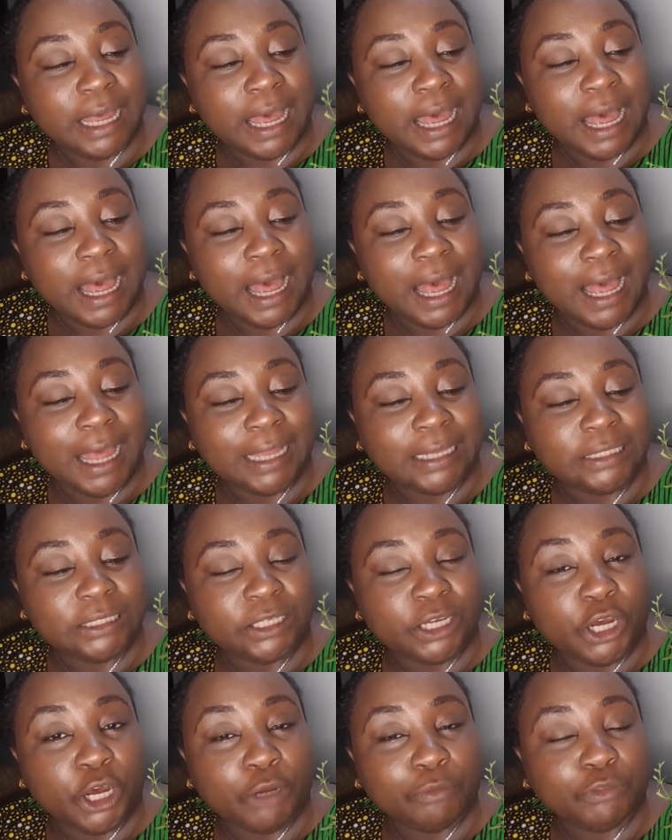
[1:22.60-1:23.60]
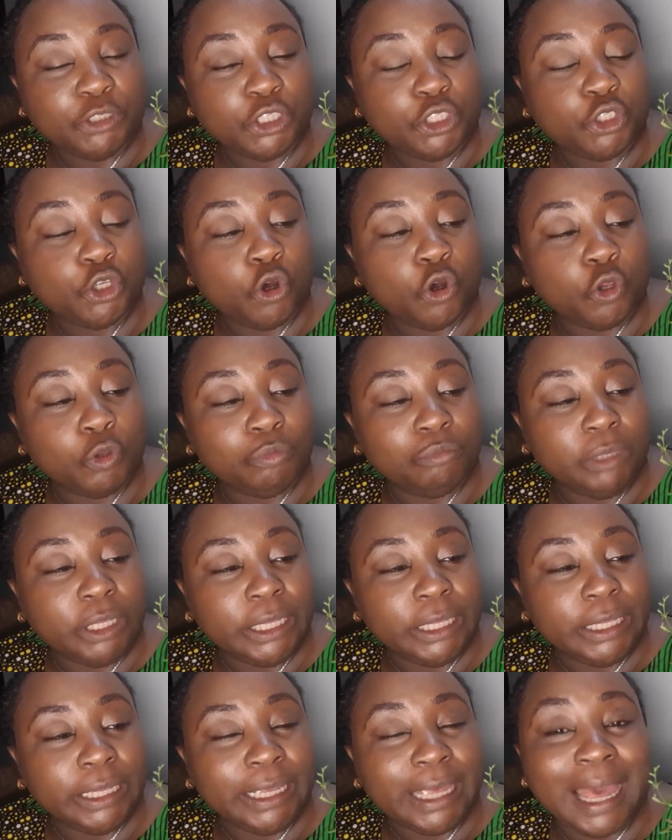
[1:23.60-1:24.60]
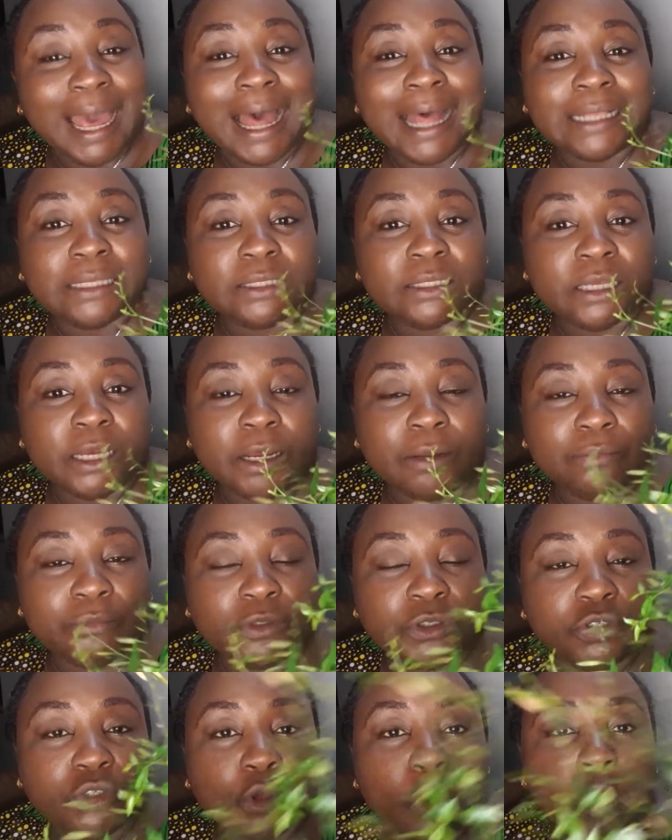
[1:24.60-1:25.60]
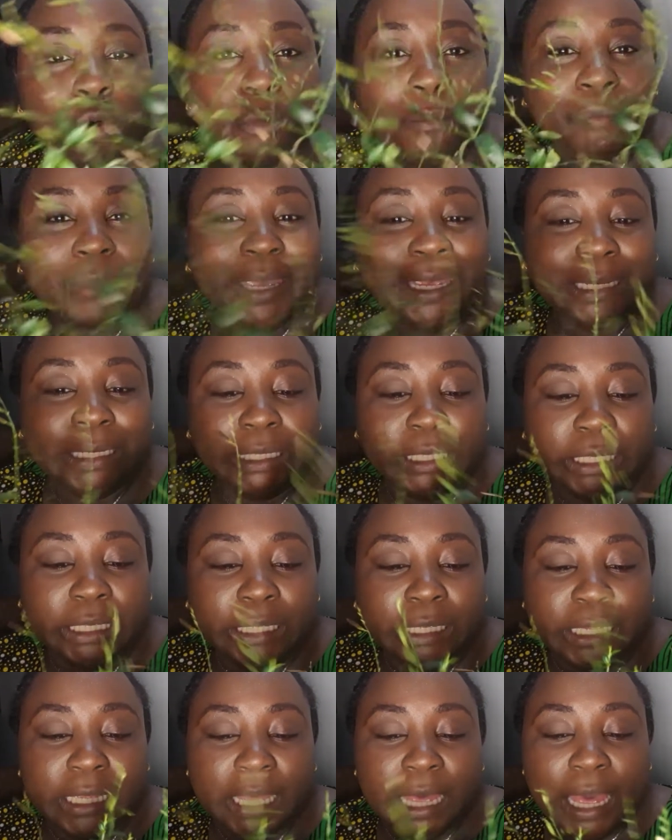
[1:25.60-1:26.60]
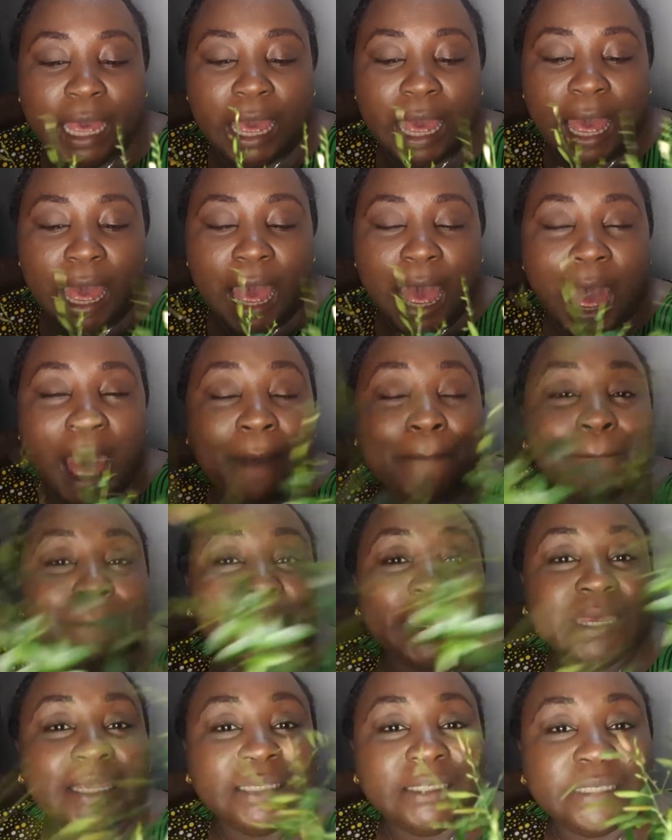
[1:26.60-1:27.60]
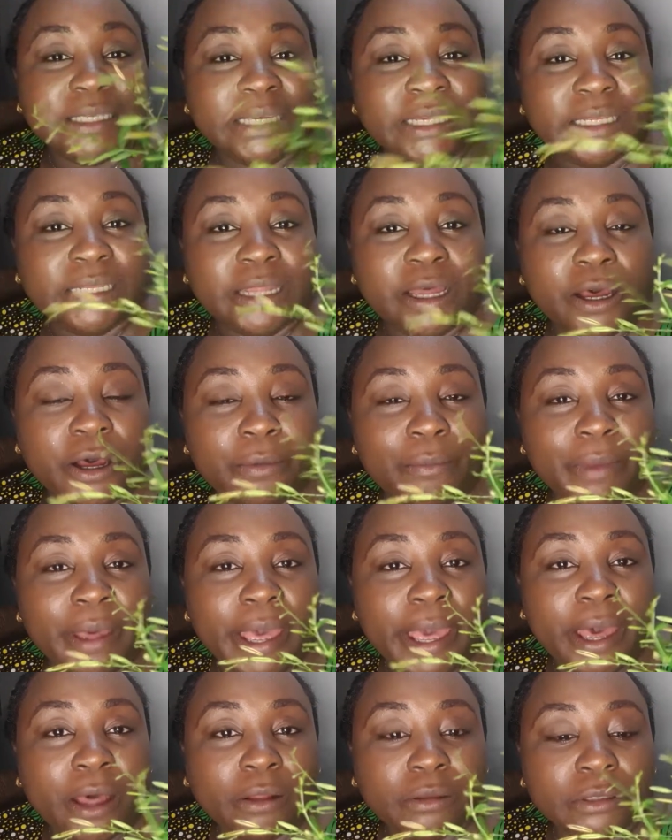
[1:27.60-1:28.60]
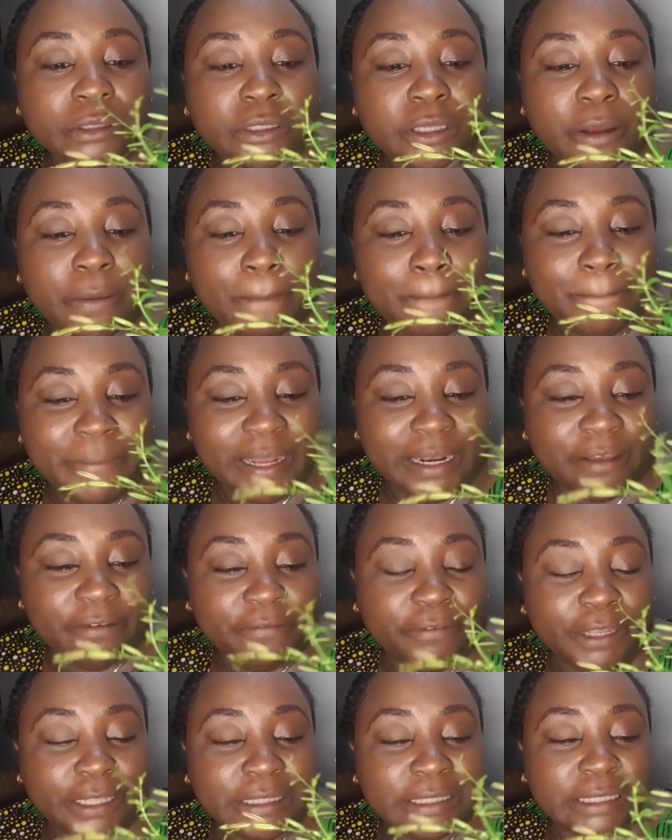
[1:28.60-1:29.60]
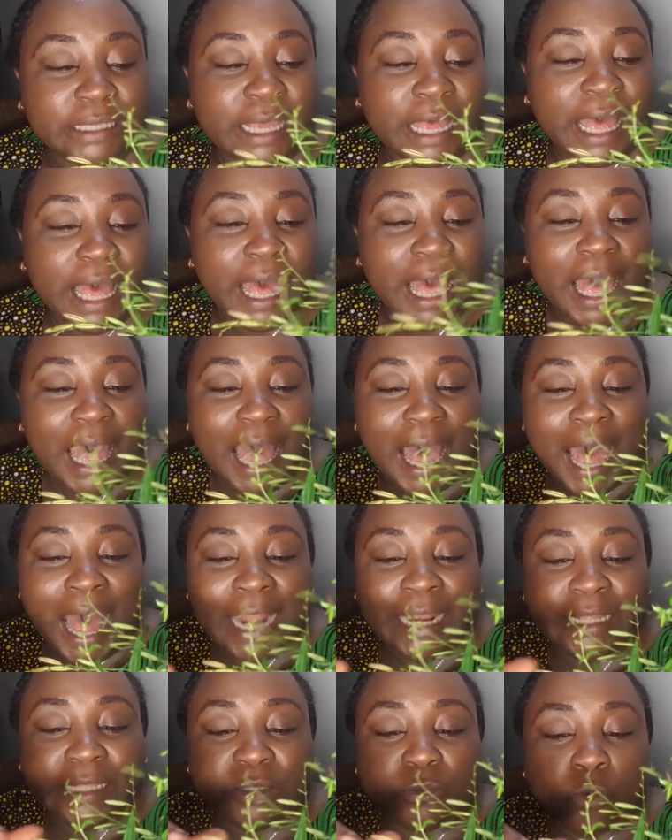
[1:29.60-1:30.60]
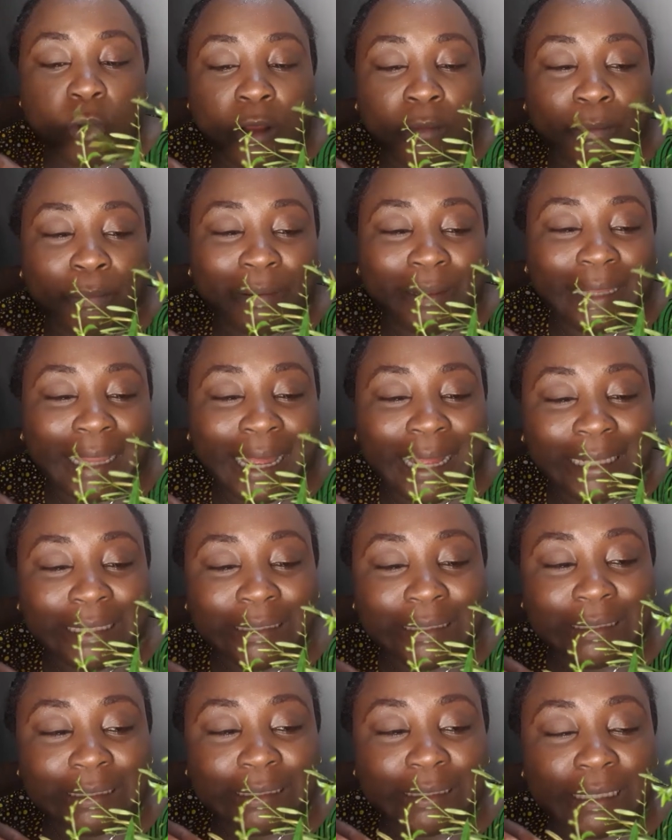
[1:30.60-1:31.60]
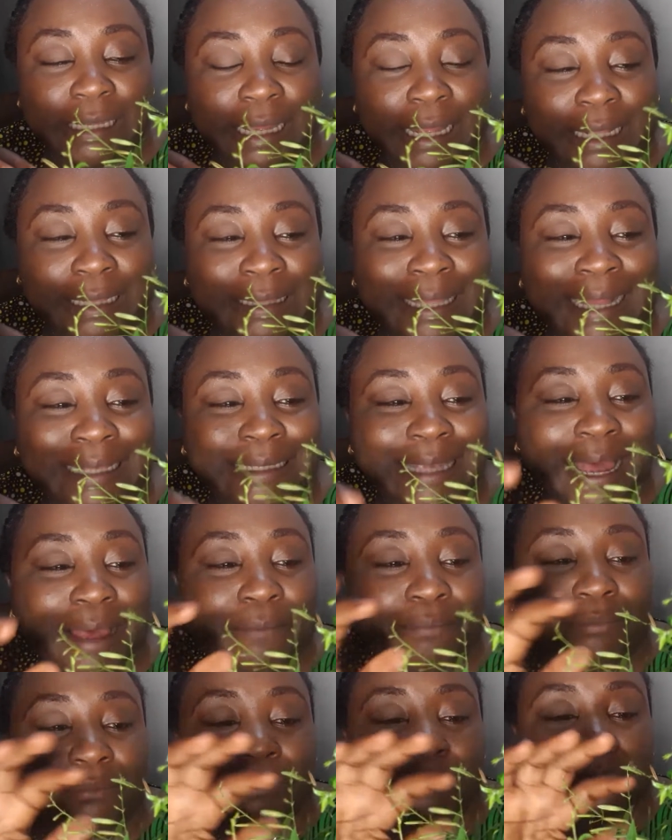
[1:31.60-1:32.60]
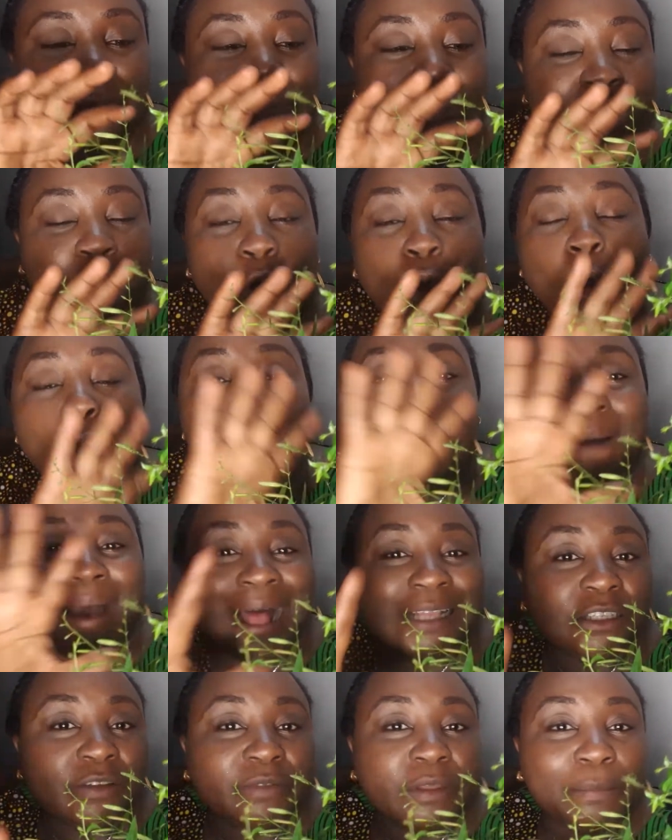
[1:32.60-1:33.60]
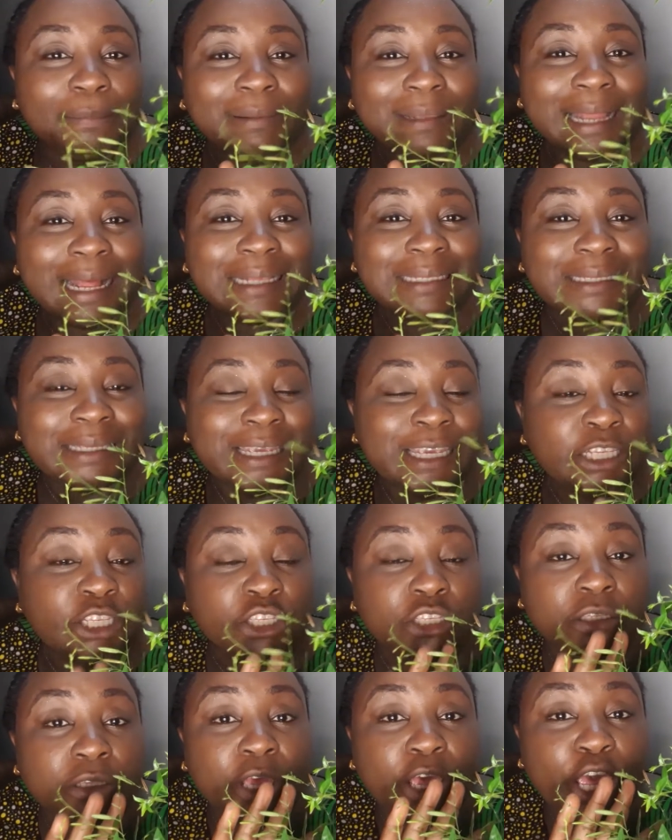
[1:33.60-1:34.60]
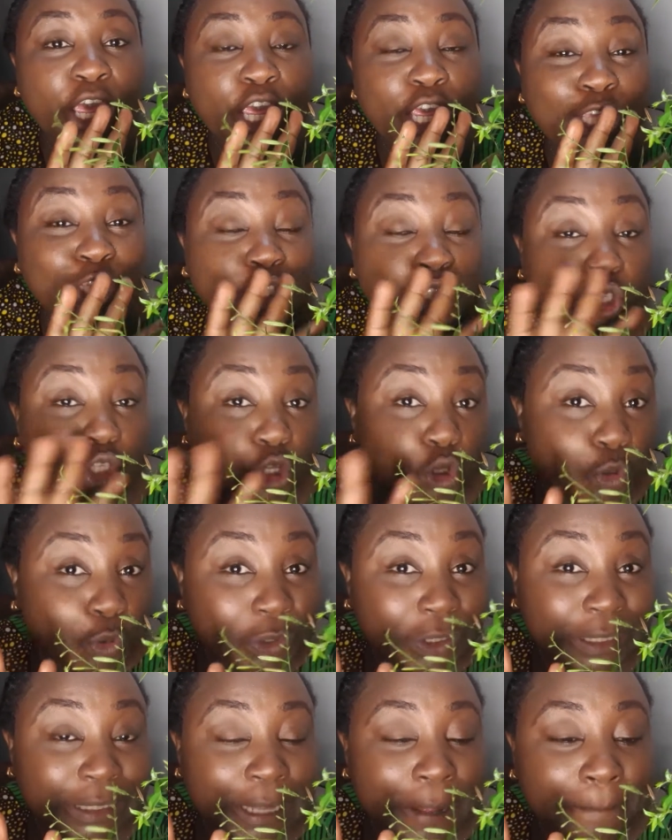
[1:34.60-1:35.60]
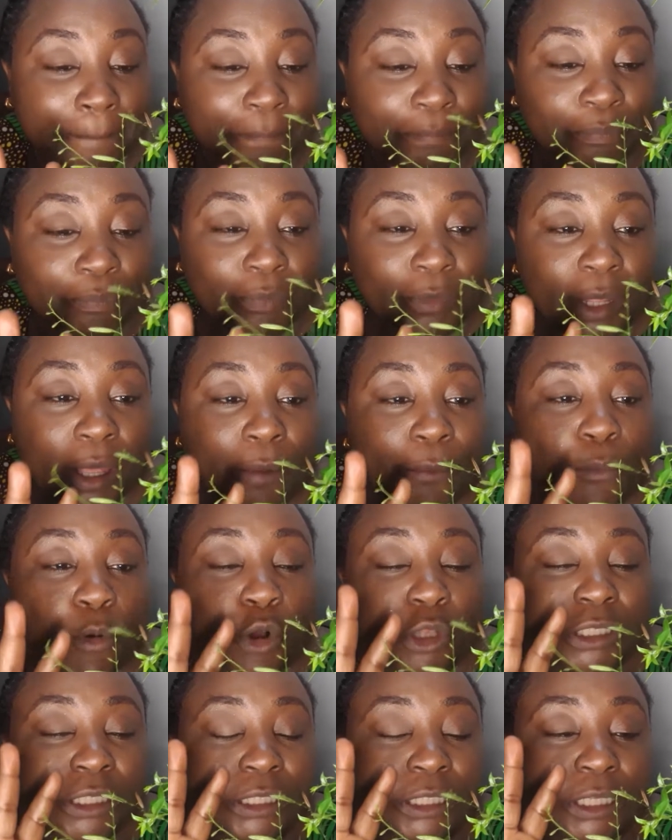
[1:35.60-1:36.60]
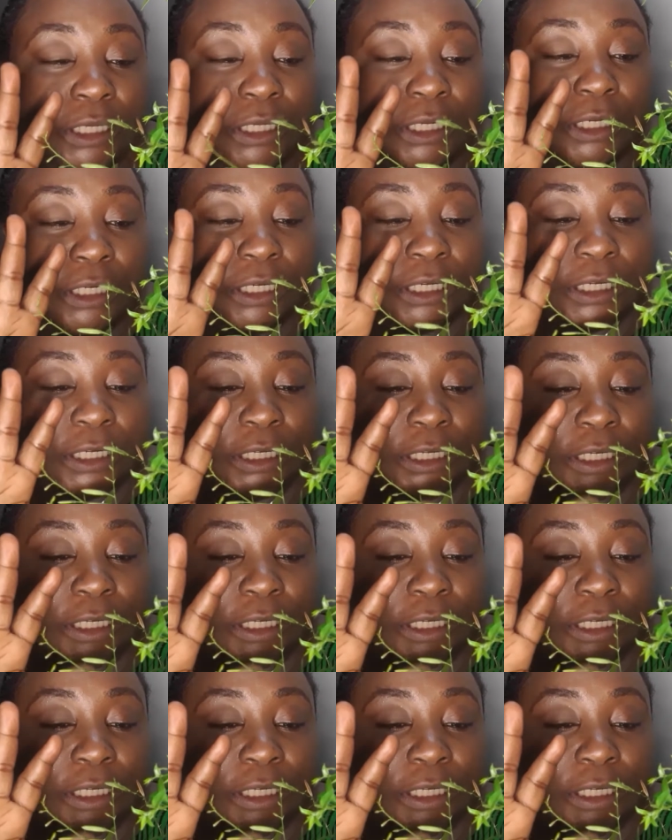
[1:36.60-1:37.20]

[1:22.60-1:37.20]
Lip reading: and she told me it had so many amazing health benefits, and it's one plant that the whole part of the plant is used, both the